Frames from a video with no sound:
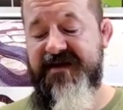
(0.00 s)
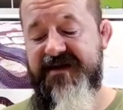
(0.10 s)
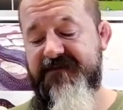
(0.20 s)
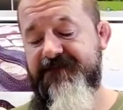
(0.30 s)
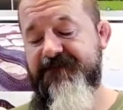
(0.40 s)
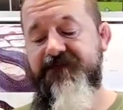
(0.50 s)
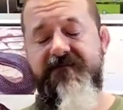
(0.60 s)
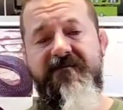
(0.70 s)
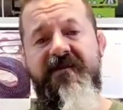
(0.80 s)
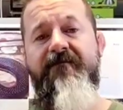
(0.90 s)
daily.
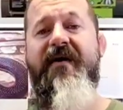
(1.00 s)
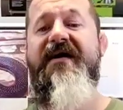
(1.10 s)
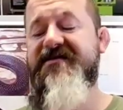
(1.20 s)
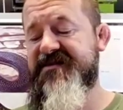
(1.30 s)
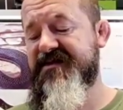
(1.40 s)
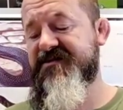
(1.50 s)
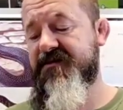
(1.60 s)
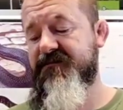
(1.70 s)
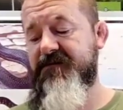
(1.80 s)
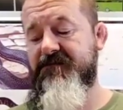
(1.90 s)
Pine snakes
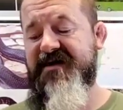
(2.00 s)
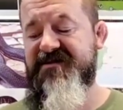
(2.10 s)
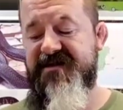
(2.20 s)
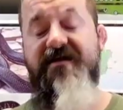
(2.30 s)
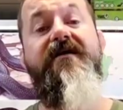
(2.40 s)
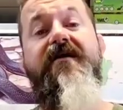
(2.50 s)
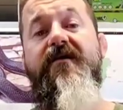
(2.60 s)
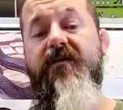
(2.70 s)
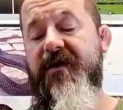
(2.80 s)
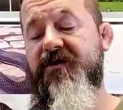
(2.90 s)
can be messy
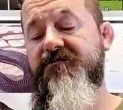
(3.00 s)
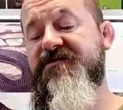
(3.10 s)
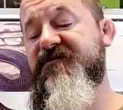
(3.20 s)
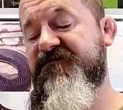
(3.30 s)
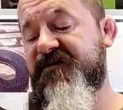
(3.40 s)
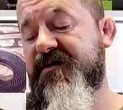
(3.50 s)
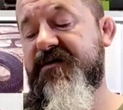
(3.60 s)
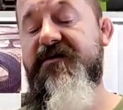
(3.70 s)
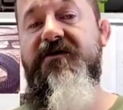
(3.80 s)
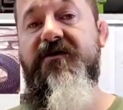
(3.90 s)
when it comes to
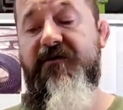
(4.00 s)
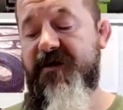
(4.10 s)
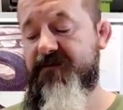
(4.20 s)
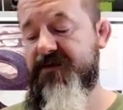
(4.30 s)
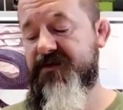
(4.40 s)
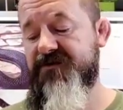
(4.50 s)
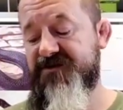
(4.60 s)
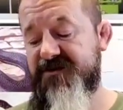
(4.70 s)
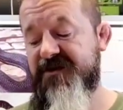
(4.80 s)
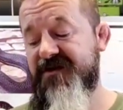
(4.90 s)
fecal and urate
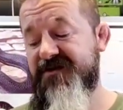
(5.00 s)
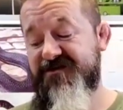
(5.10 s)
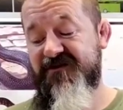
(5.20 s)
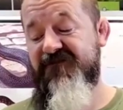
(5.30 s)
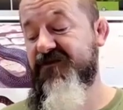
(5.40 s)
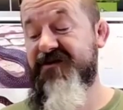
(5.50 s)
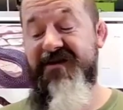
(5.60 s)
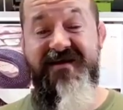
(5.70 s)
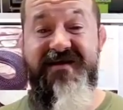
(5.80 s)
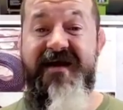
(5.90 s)
production, so a full
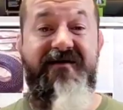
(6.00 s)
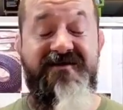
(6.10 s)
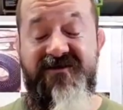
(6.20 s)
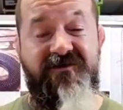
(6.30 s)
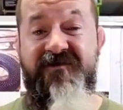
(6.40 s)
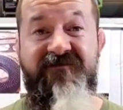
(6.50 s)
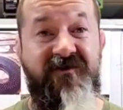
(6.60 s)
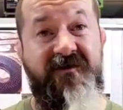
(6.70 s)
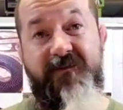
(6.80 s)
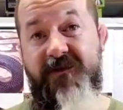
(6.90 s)
clean out is
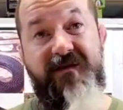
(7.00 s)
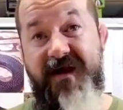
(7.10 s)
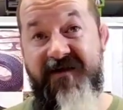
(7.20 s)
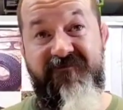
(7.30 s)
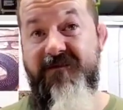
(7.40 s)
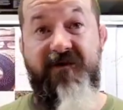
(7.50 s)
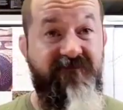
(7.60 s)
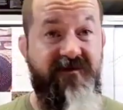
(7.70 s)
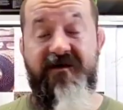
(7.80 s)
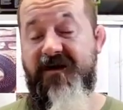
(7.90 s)
unavoidable. Every
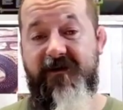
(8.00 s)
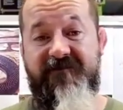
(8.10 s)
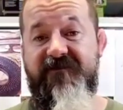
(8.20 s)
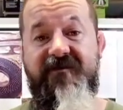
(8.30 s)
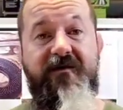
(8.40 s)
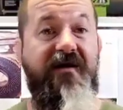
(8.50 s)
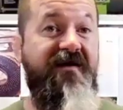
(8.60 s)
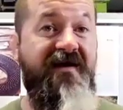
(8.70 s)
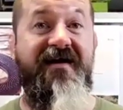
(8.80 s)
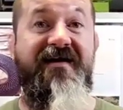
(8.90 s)
month you're going to have to do it,
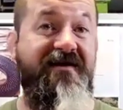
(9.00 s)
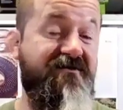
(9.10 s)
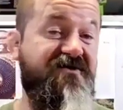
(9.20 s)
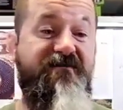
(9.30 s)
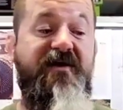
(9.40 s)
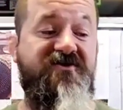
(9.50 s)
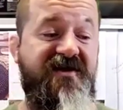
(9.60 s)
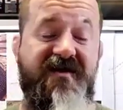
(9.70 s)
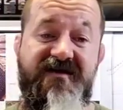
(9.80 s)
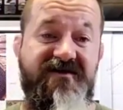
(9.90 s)
and that includes spot
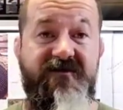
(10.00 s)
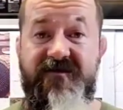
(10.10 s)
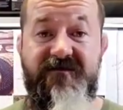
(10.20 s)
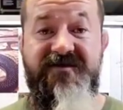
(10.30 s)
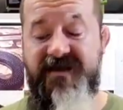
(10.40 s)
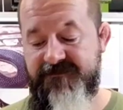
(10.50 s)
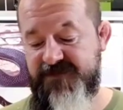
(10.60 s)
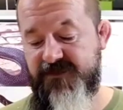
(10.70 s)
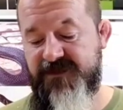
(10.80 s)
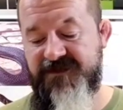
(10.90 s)
checking 2 or 3
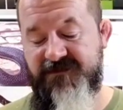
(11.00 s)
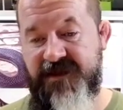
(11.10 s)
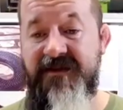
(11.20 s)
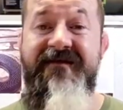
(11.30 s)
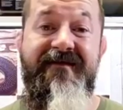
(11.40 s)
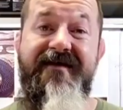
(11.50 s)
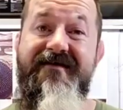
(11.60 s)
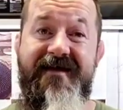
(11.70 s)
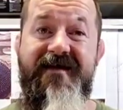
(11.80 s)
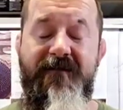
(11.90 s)
times a week as well.
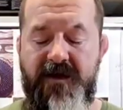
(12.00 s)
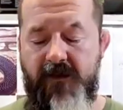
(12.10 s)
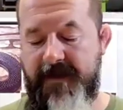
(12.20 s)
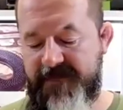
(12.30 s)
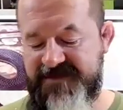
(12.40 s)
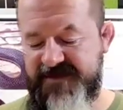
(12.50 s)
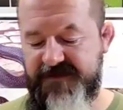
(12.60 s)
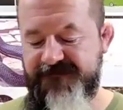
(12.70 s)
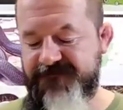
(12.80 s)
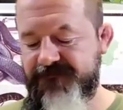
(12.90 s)
They can be quite messy.